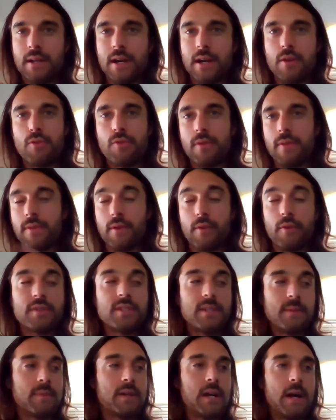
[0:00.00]
other than there are
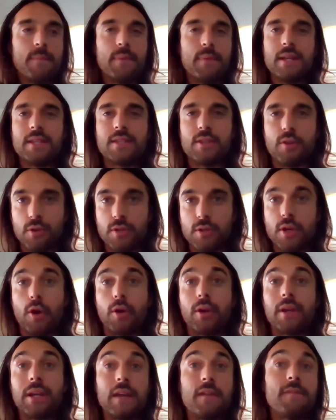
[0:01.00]
some companies that are
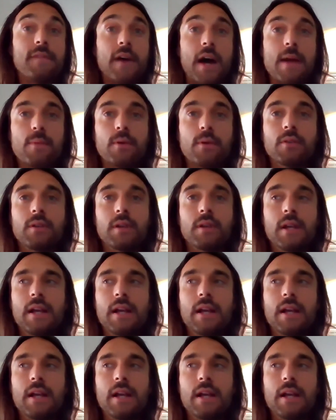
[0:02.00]
targeting fiber.